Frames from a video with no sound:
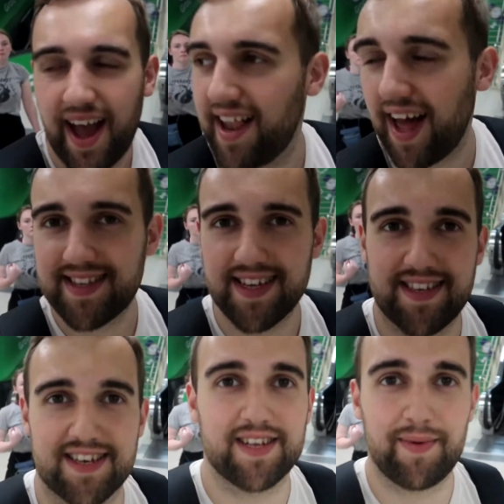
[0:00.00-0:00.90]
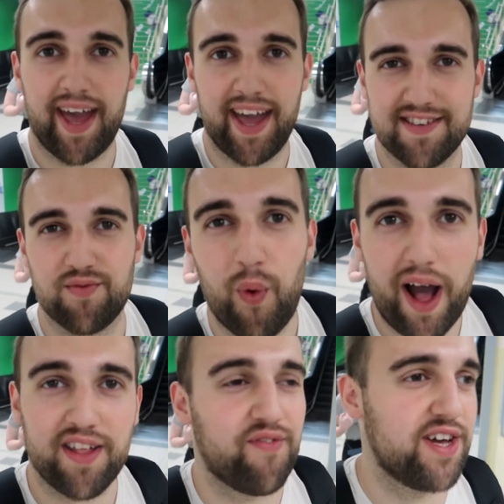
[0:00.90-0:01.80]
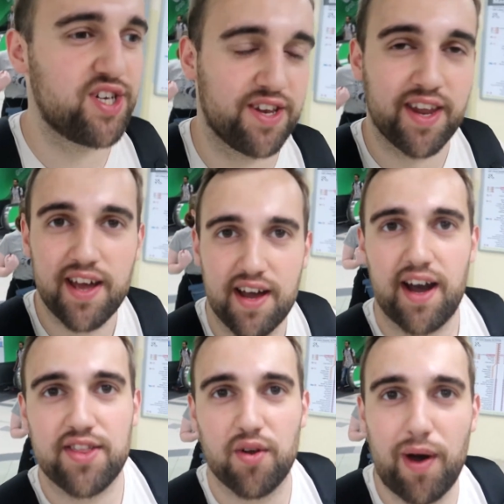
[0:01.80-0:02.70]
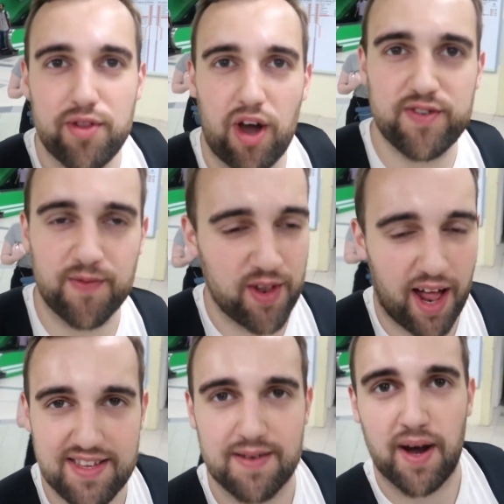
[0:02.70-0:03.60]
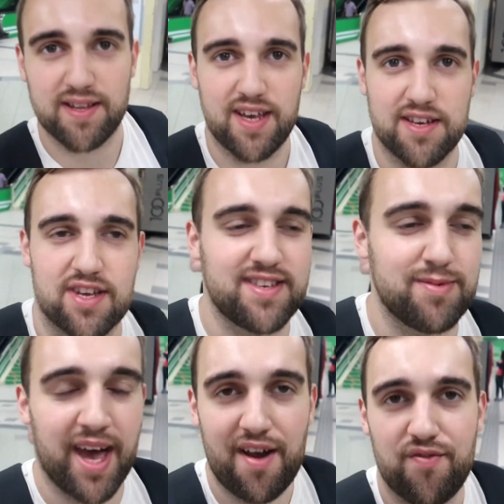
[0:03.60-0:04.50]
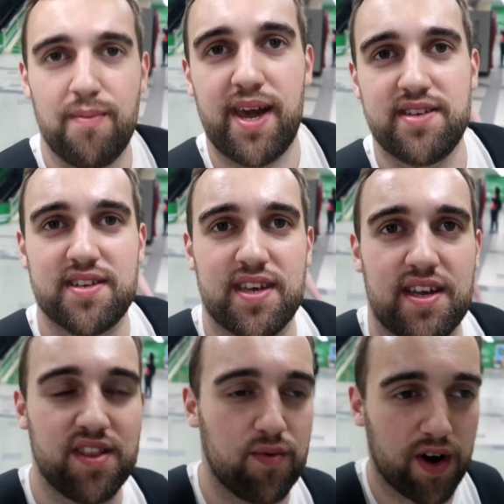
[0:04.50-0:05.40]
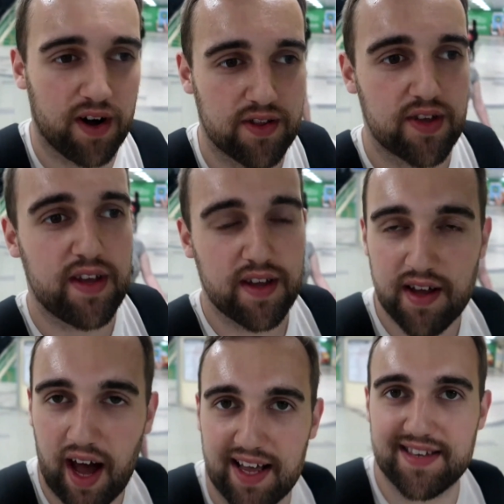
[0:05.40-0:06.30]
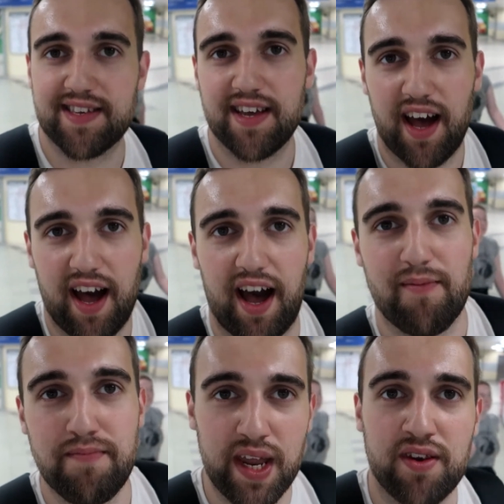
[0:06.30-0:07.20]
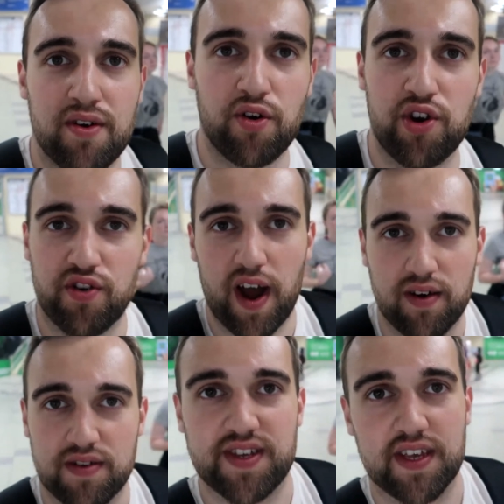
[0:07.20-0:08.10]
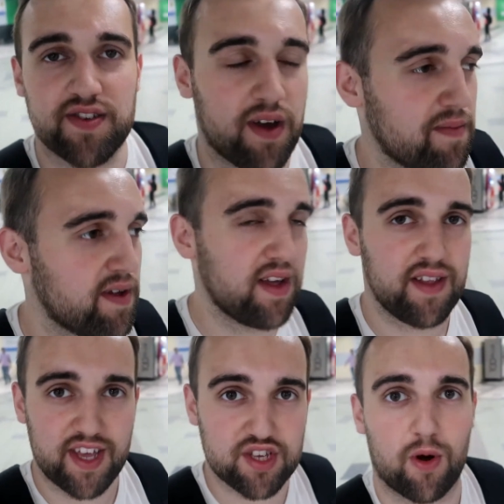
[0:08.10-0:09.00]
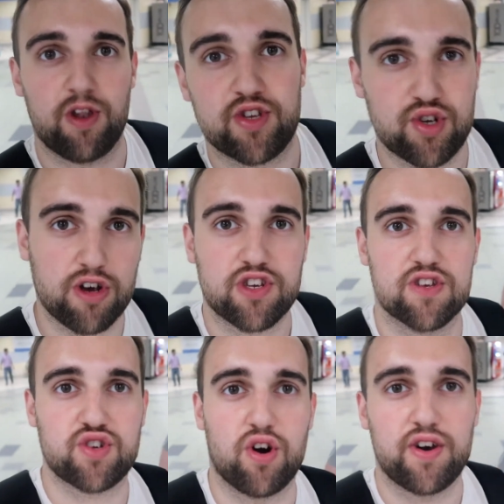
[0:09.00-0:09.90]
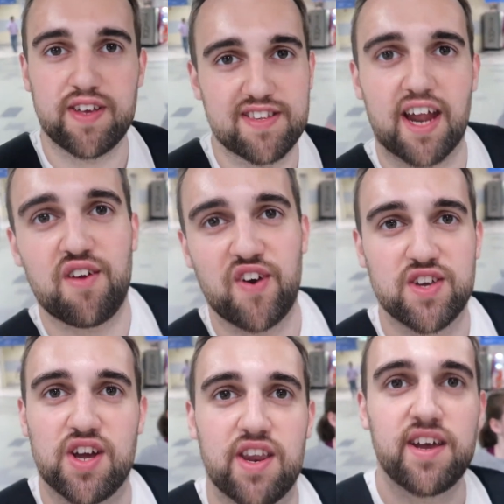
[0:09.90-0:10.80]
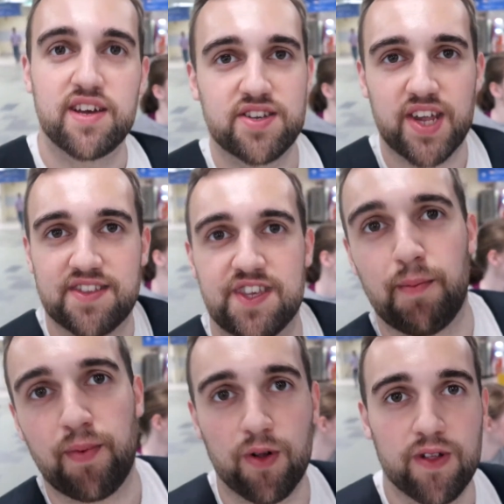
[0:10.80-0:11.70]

LRT system here is well efficient. I don't know why we don't have something like this in Manchester. It seems like every major city in the world has a mint underground system. This one's just as good. It's dead efficient. It's dead simple.